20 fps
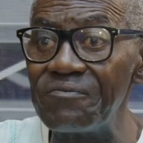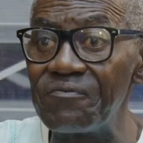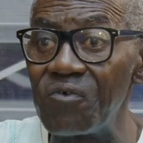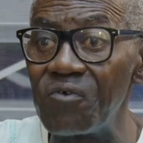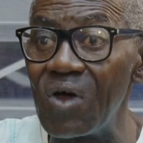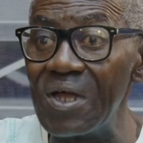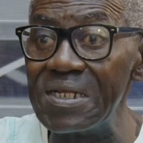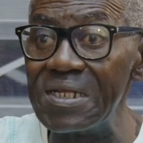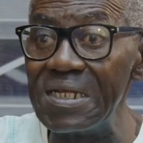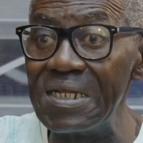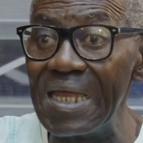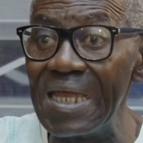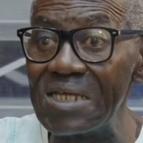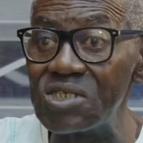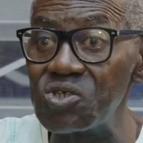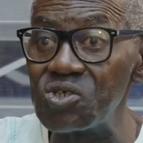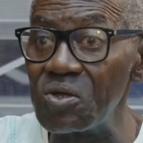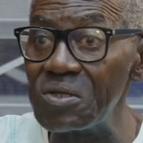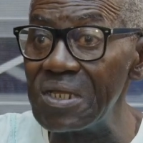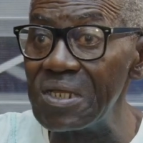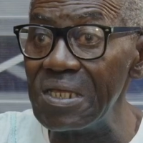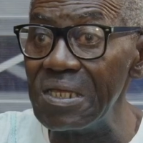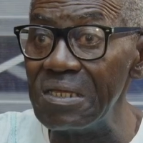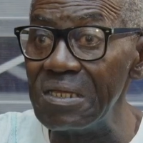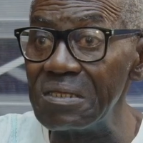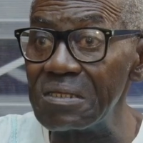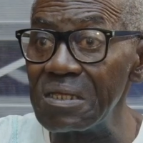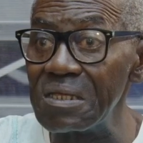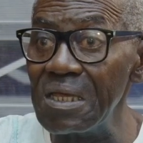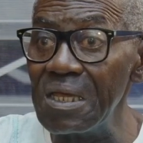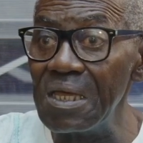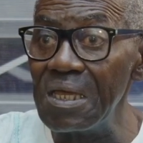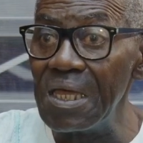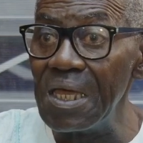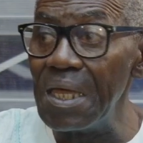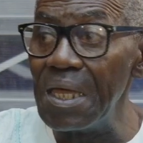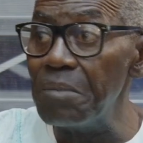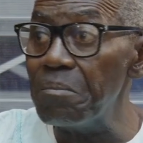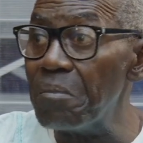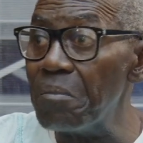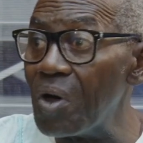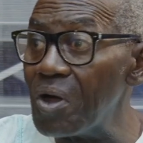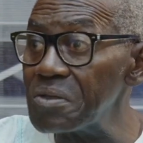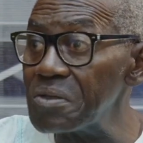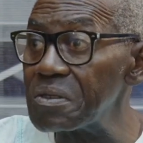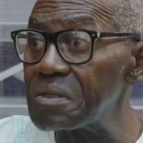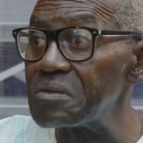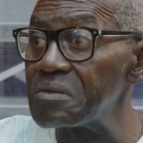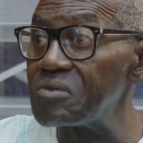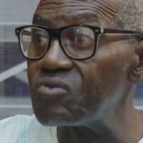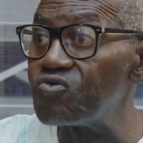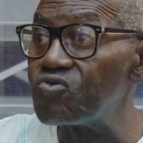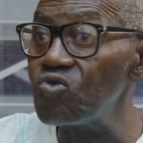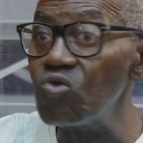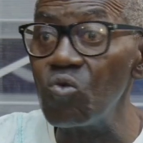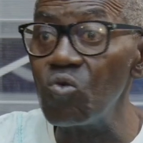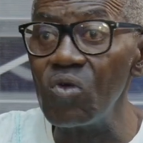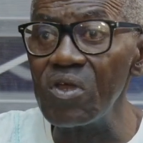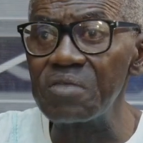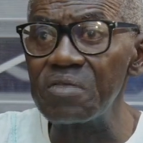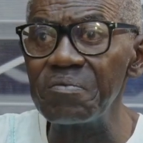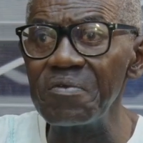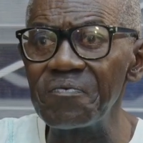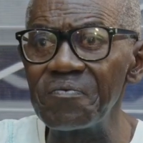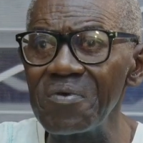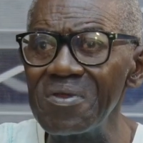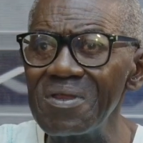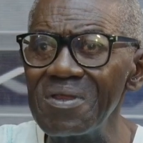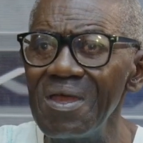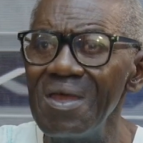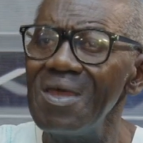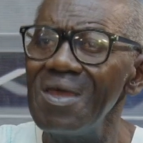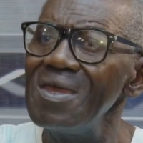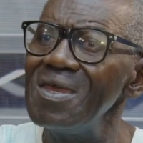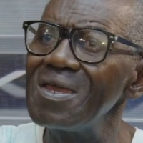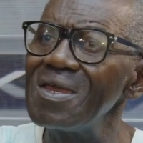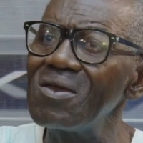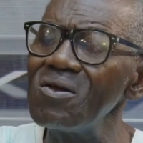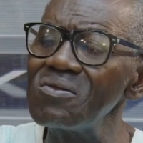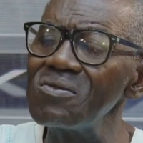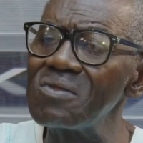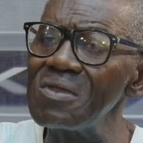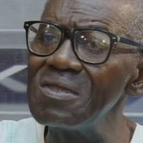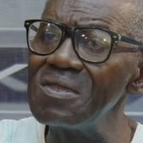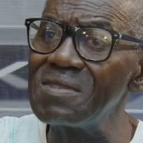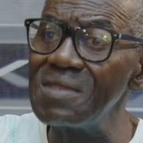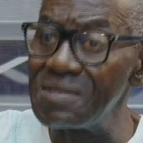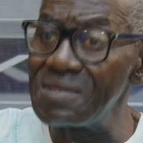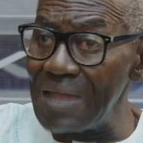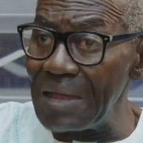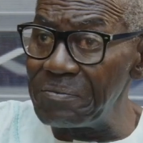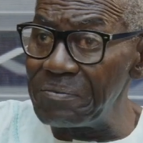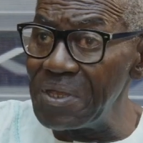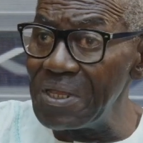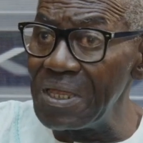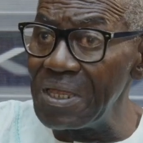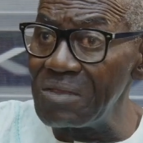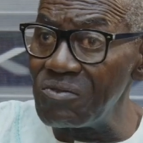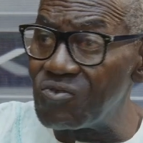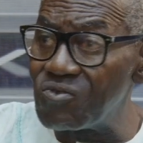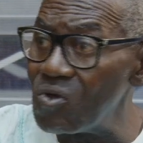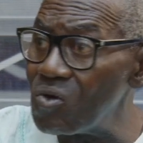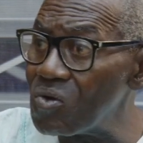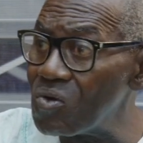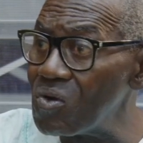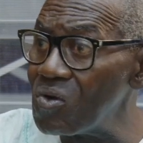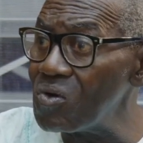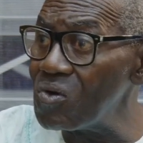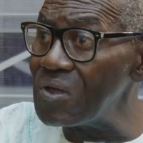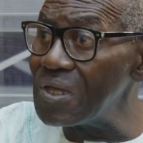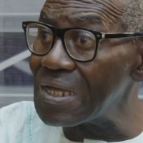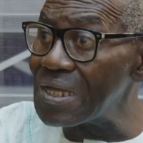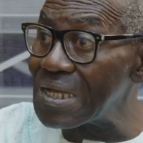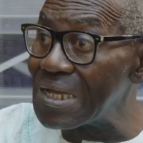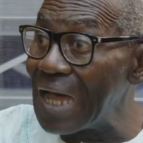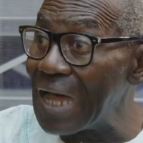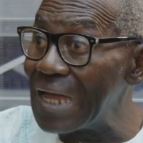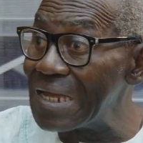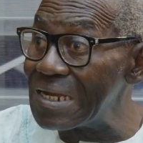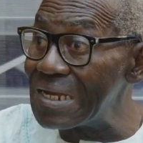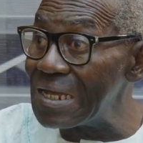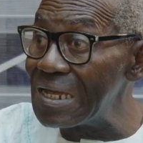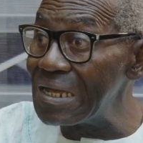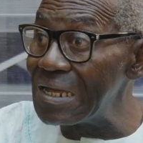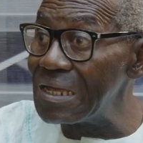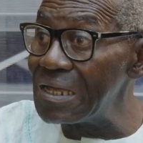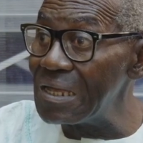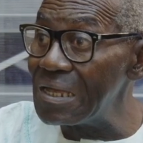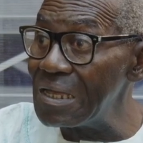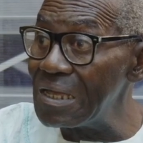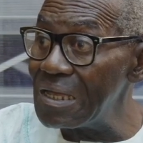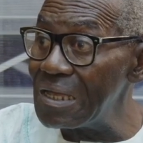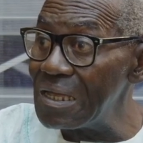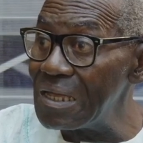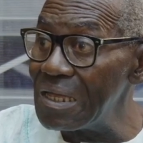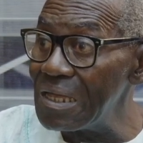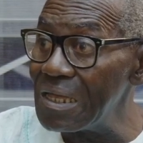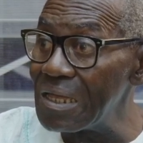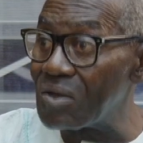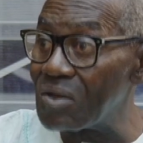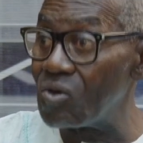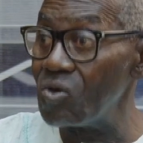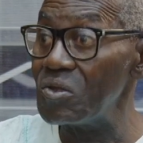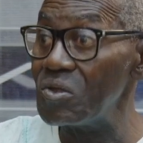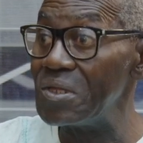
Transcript: for an election is a month, 2 weeks before? Is this happening in Togo, in Ghana, in Cote